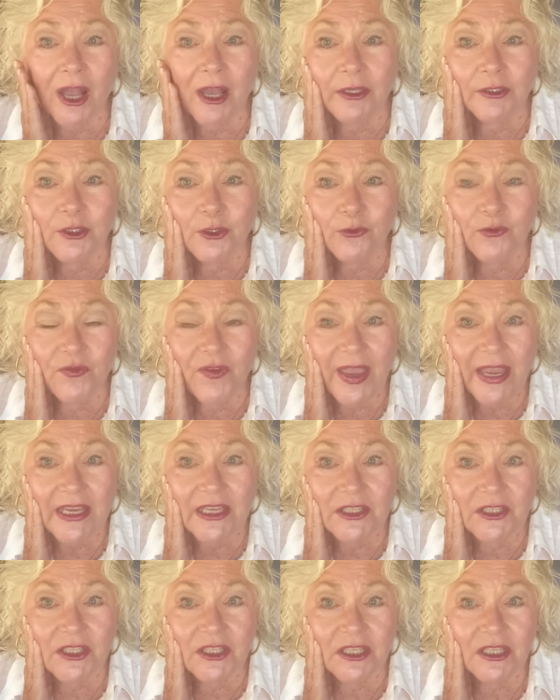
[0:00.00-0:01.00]
on your
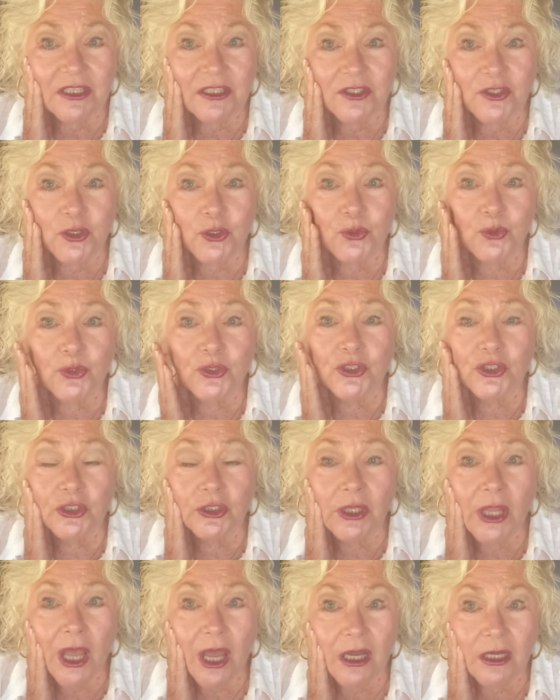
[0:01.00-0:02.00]
face to
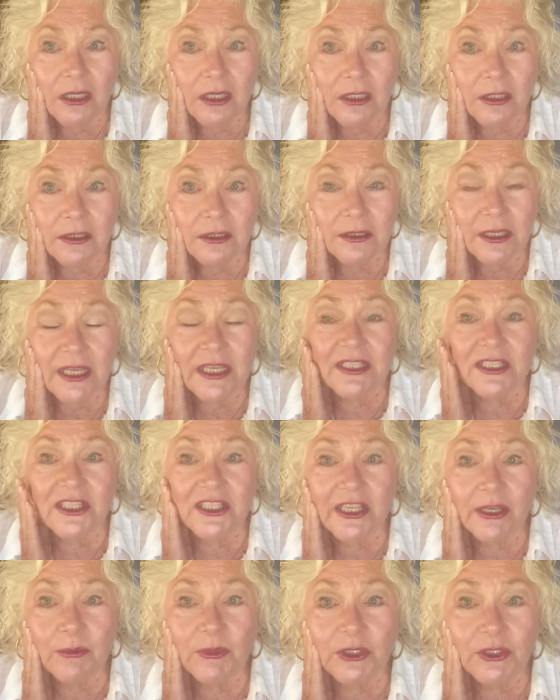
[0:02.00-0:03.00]
slug is
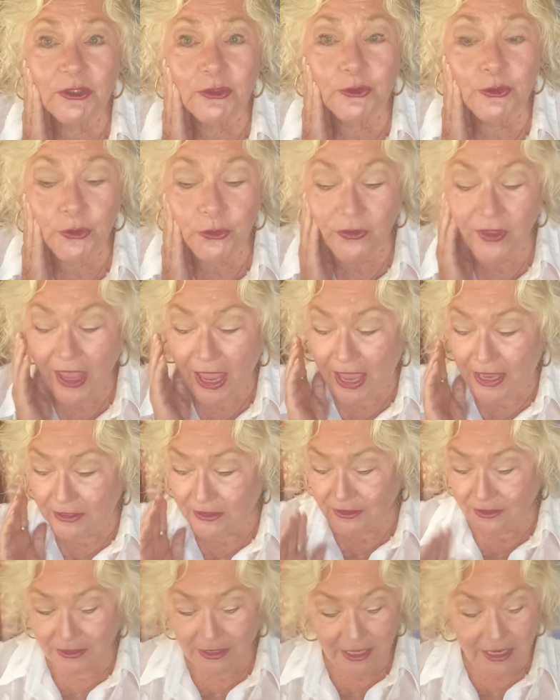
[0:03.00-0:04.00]
similar to
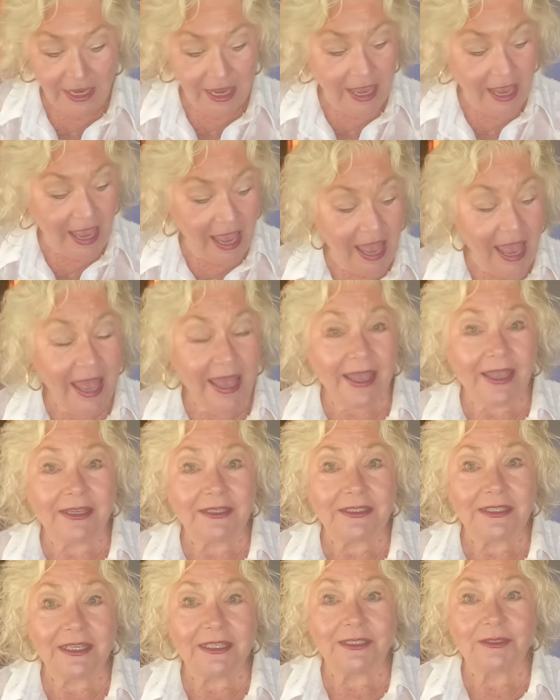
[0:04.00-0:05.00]
that.
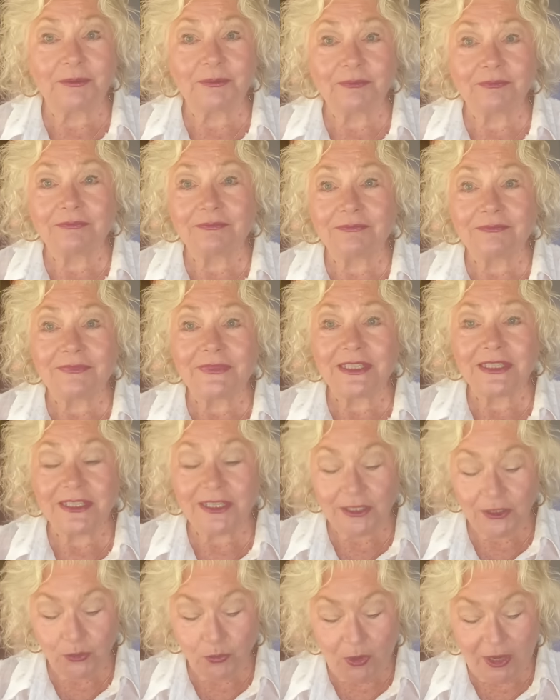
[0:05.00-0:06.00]
And
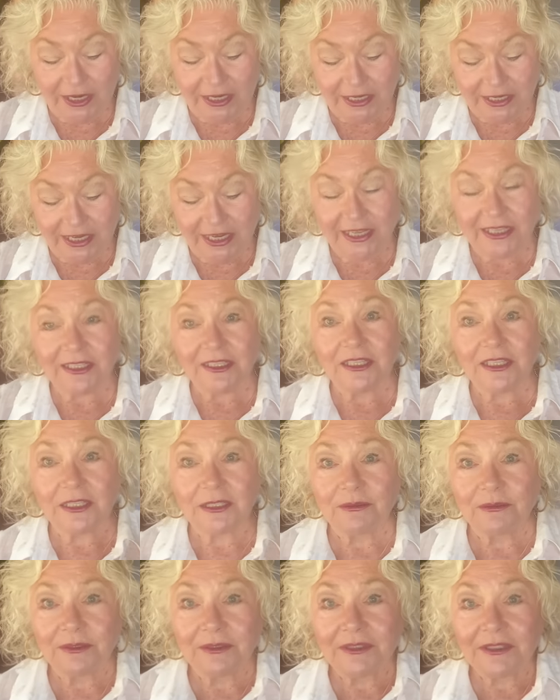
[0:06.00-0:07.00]
this is what it is.
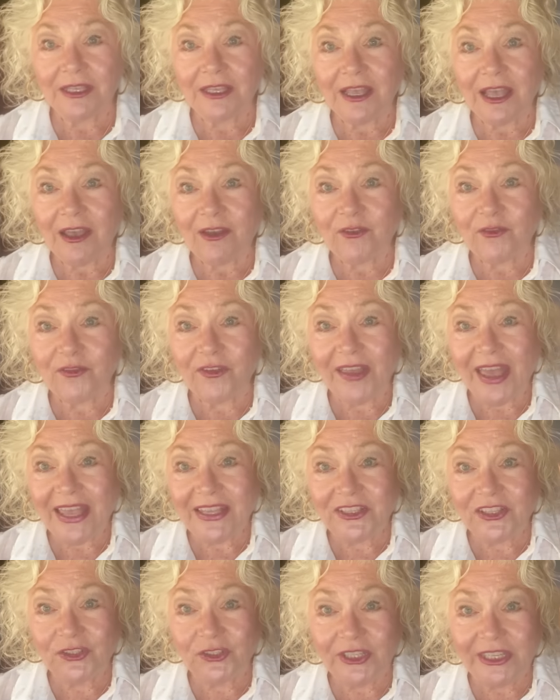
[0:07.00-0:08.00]

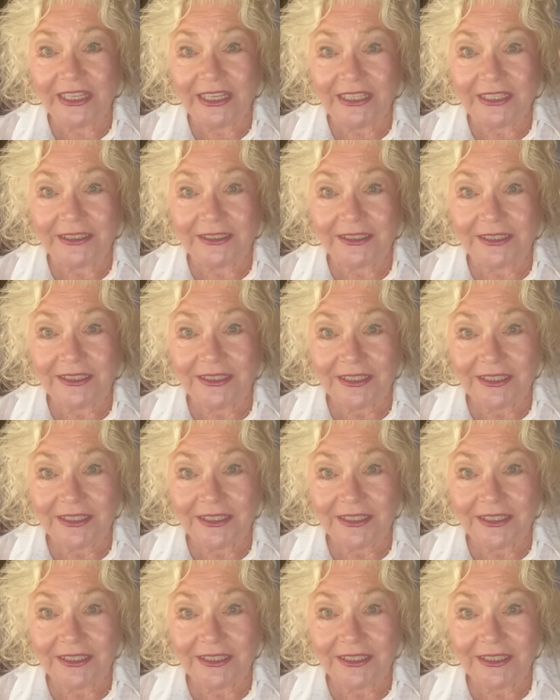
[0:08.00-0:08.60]
Vaseline.